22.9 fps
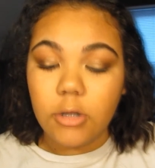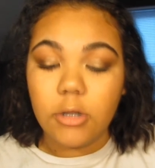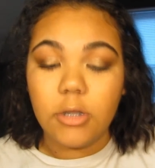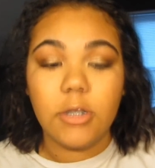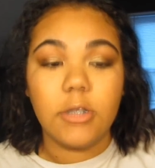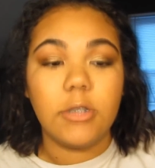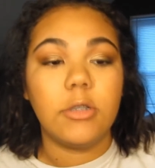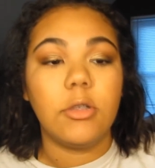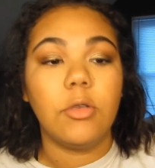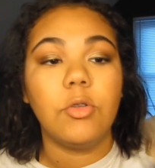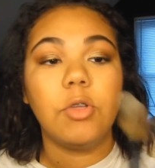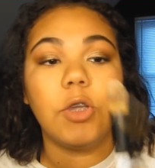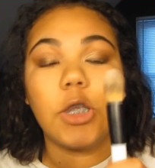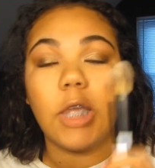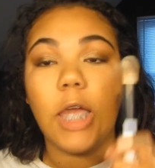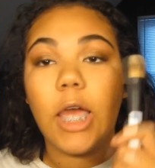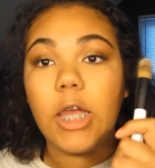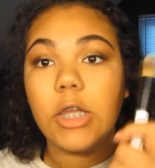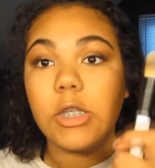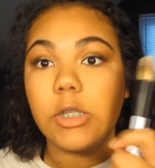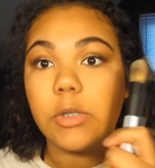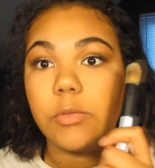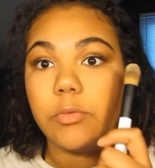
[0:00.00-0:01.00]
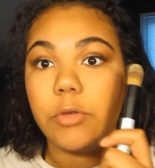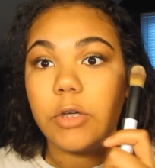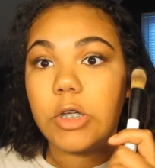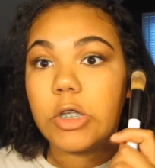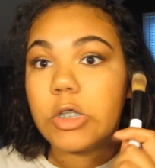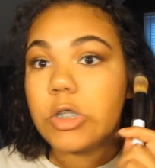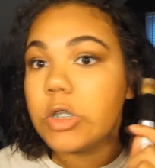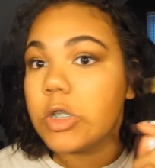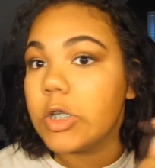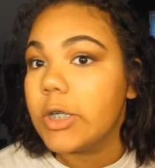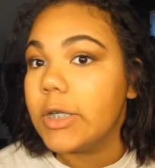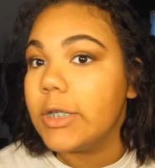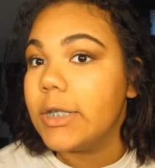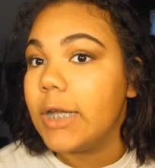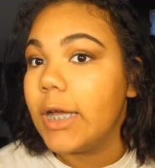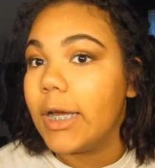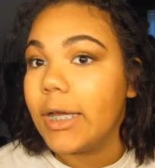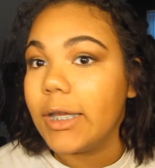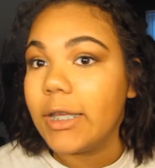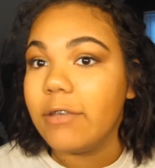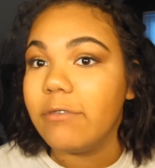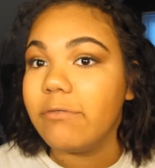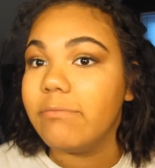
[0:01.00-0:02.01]
the Sonia Kashuk brush could
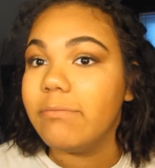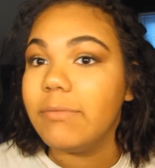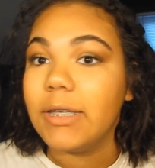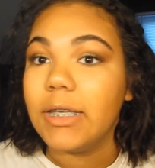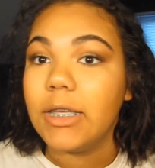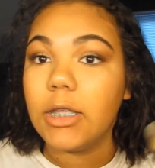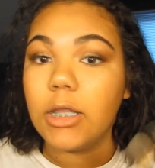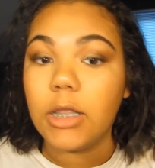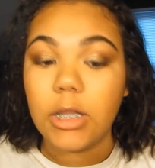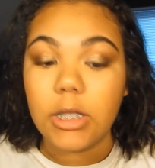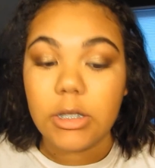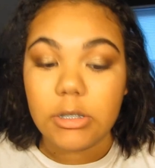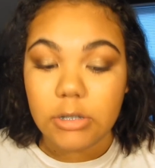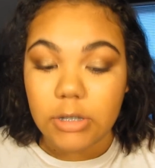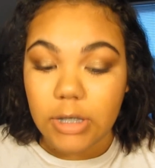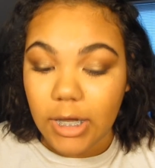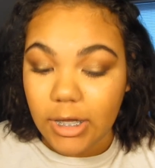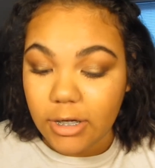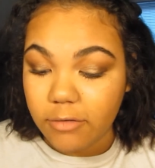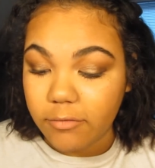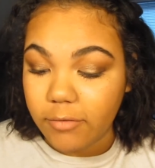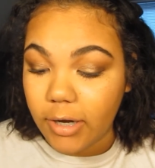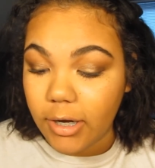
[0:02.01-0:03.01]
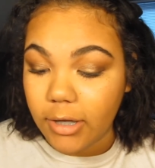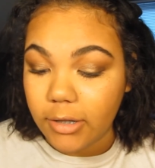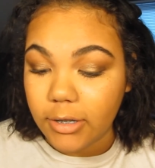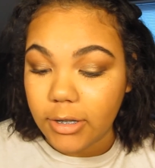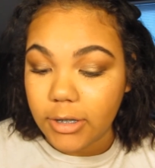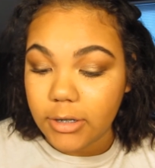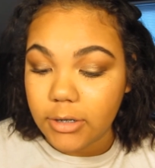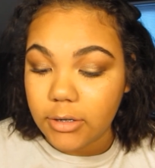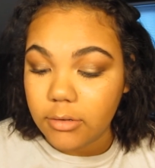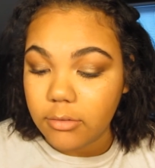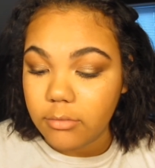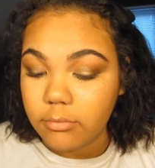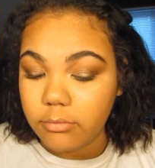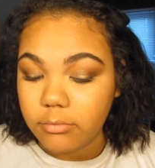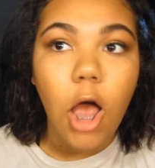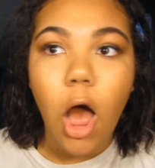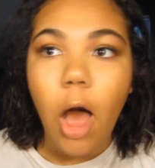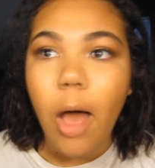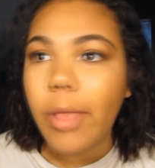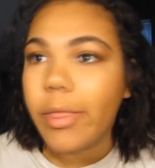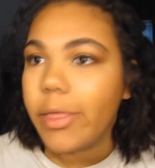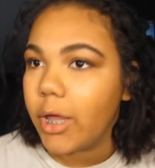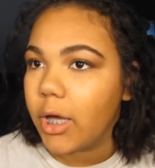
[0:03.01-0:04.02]
not give me this kind of highlight.
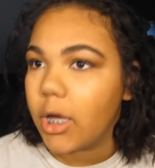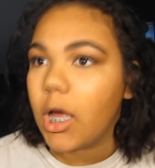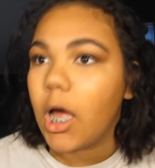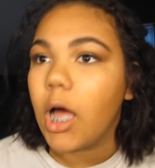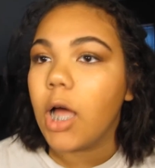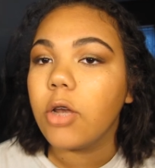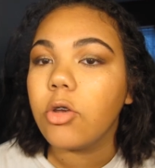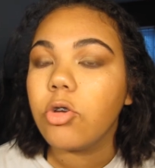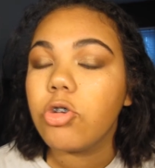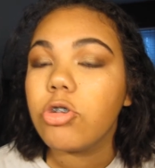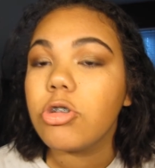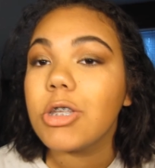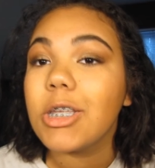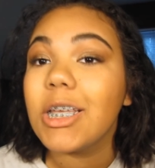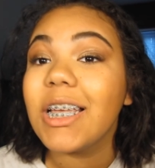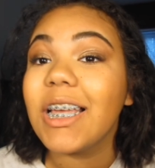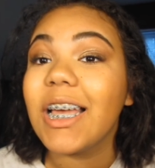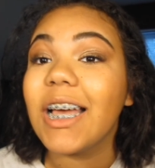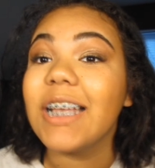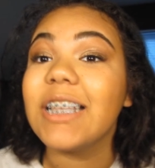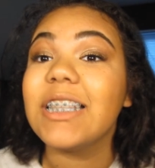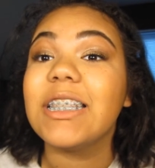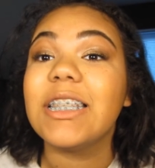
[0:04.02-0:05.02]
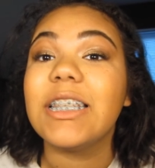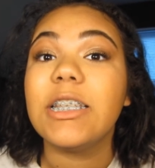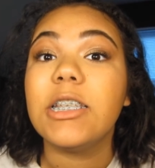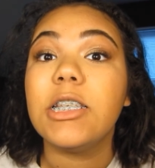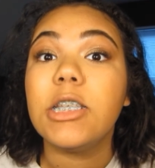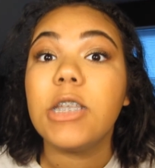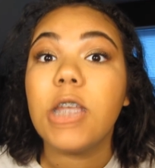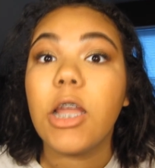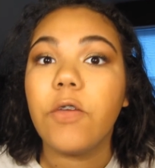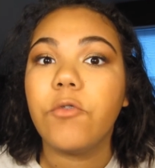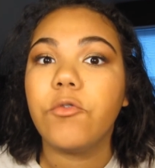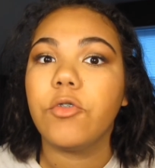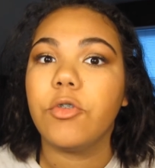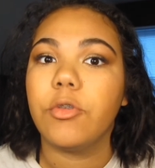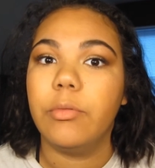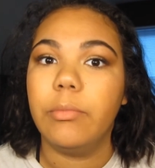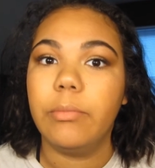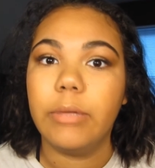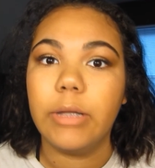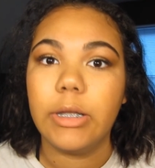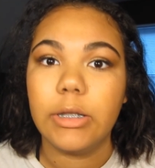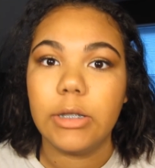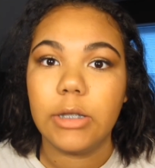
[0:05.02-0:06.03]
That contour stick has never
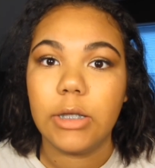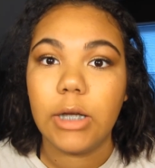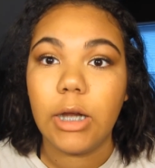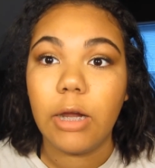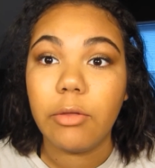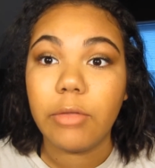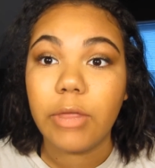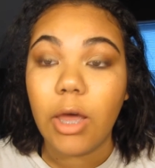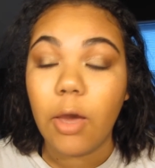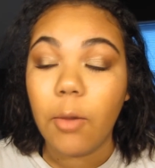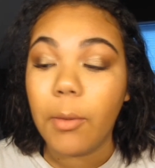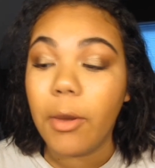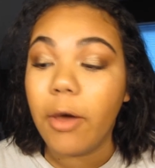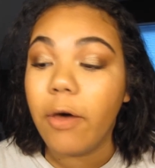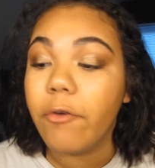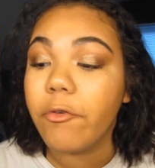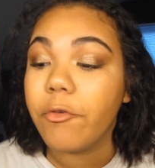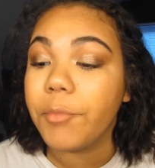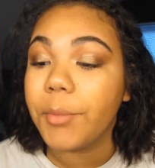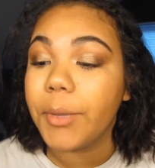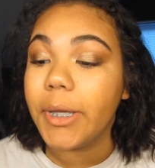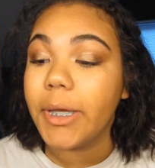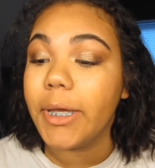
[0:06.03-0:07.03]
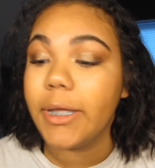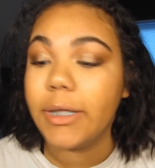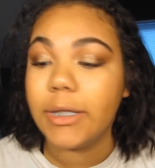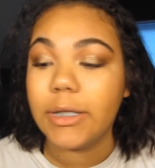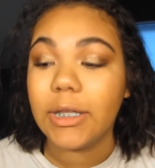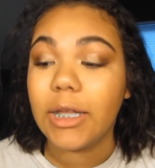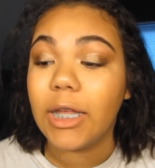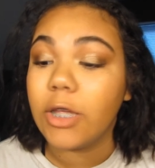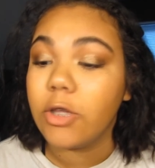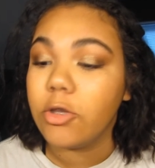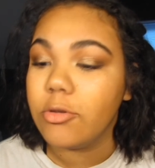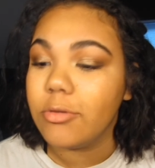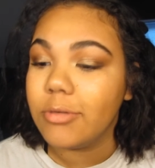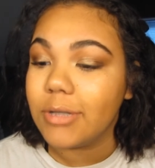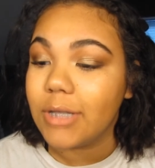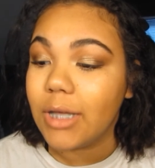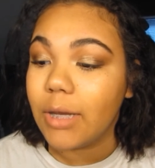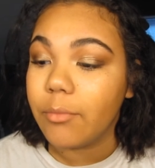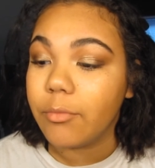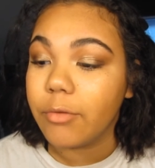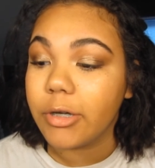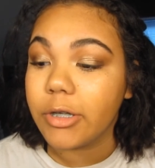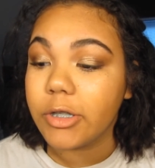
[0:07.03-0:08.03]
blended out that well for me, and then I used
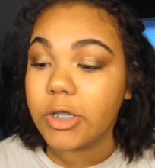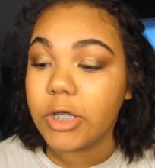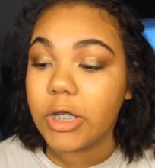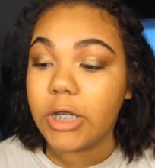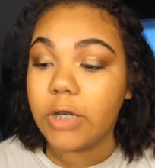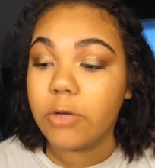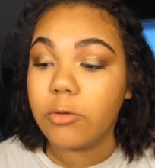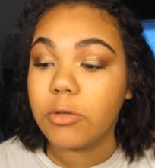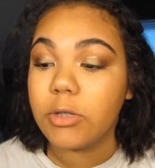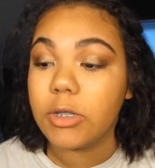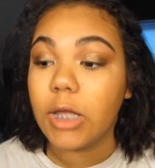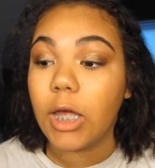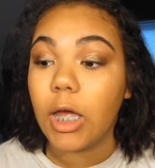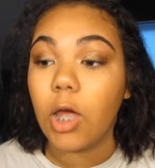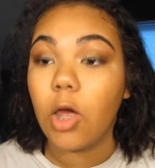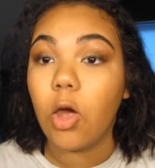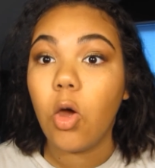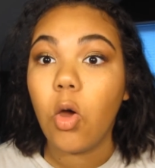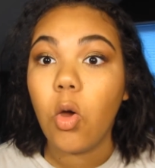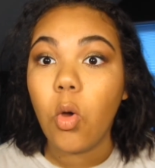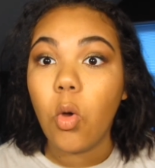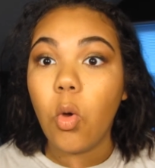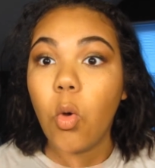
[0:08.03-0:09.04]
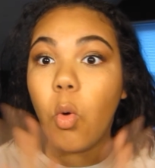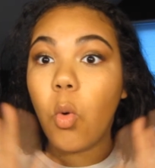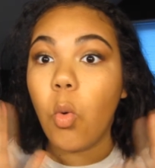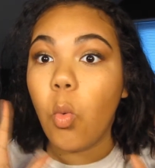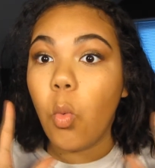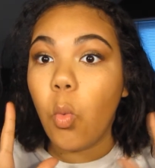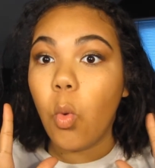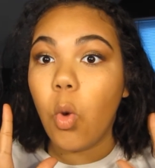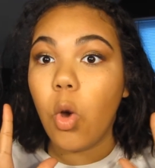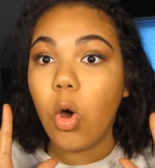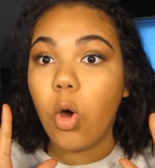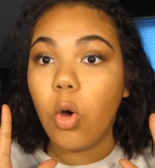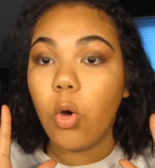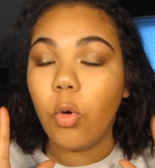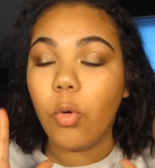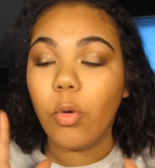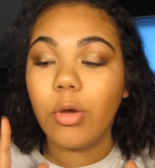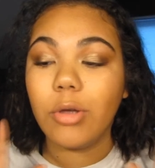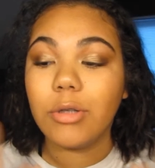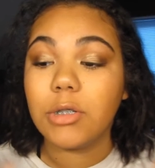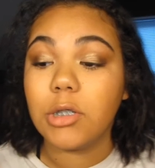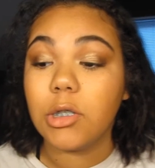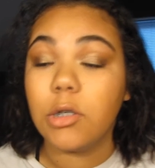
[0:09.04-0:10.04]
that brush and it was like, whoa.
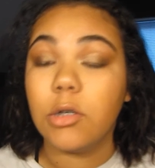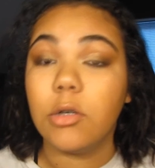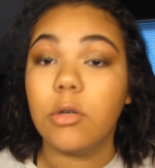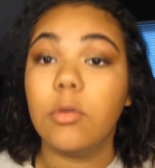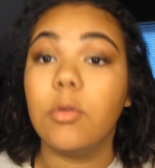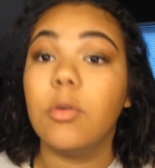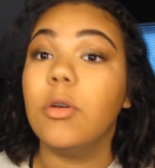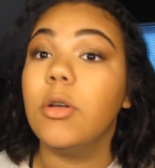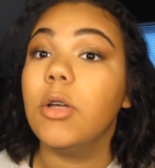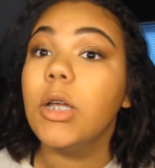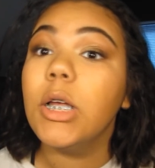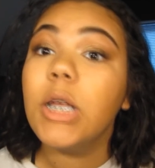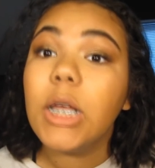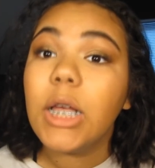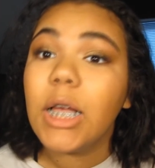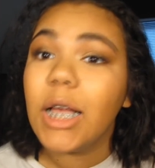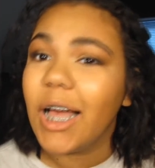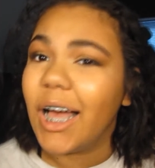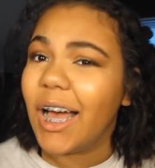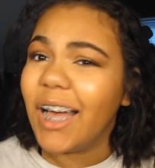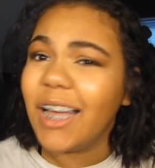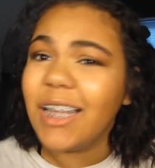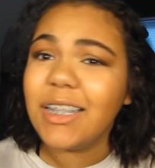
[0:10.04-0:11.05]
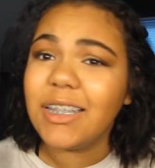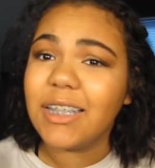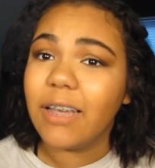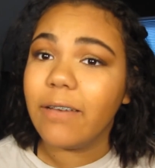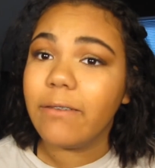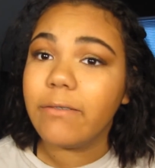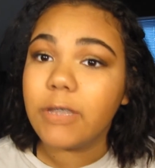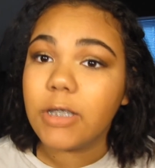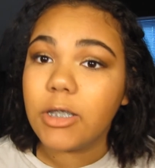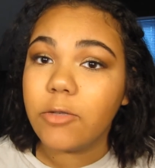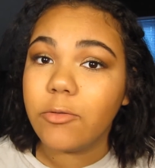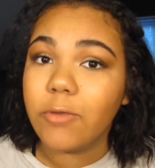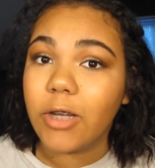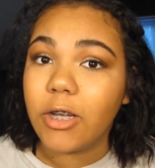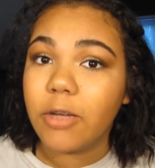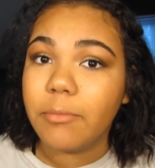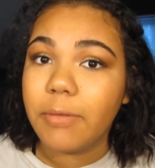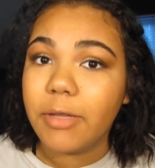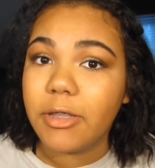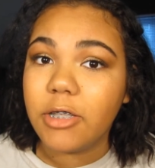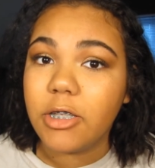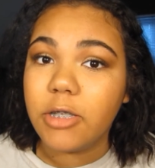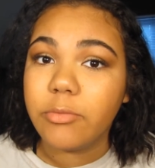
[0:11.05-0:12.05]
So I definitely
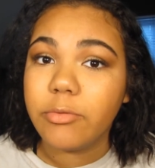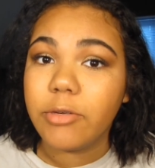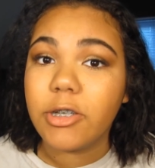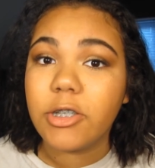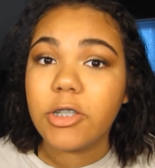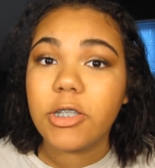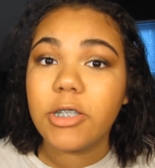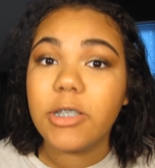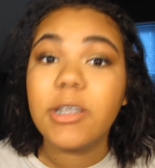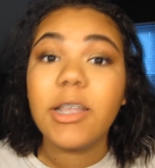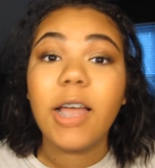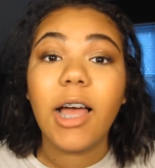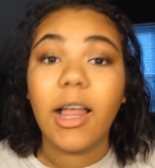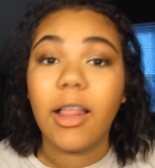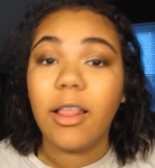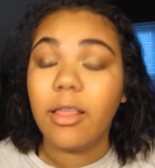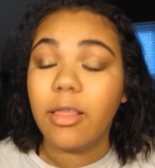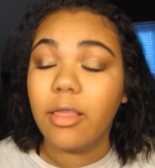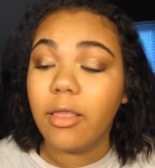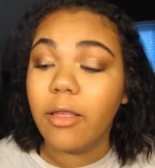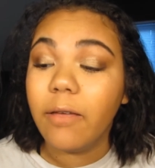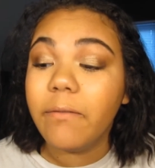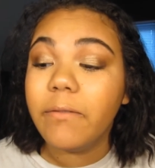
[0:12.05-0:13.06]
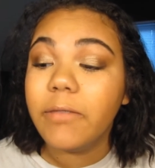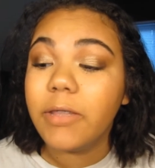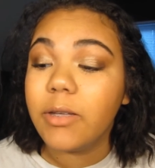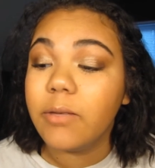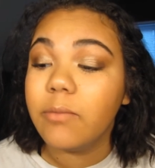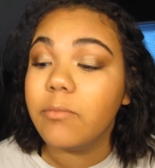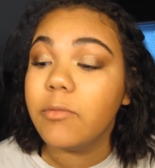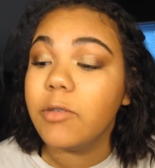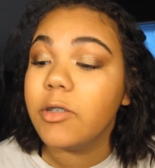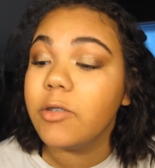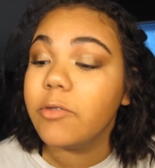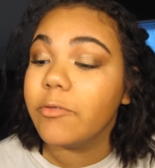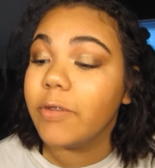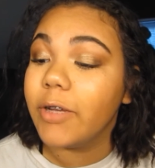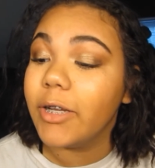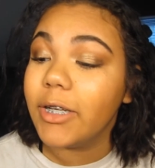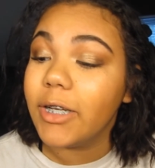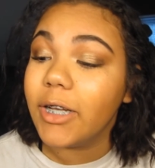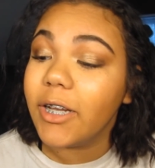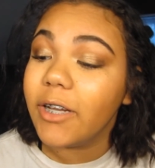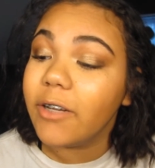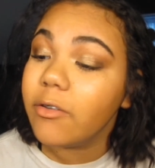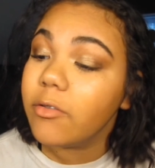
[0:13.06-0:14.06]
recommend these brushes. I love them right
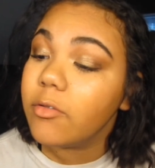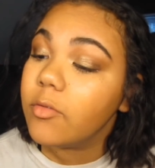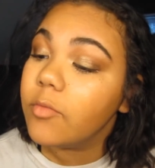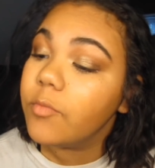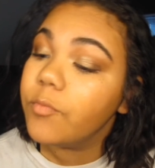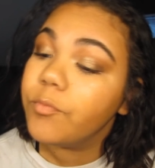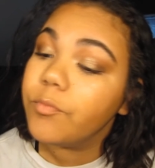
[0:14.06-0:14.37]
now.